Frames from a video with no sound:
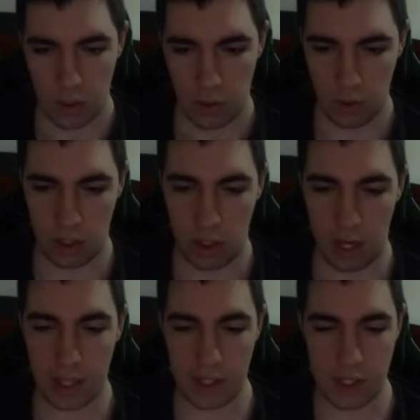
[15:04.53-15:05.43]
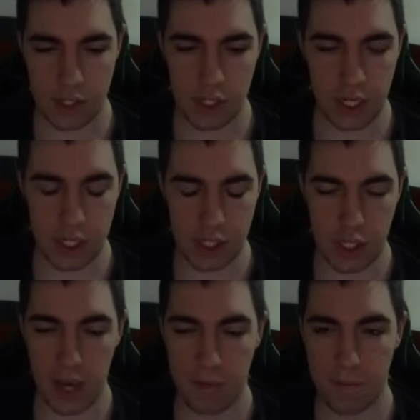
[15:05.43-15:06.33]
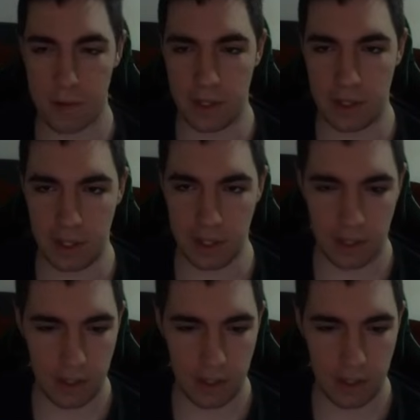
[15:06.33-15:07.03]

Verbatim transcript: Well, that has changed everything.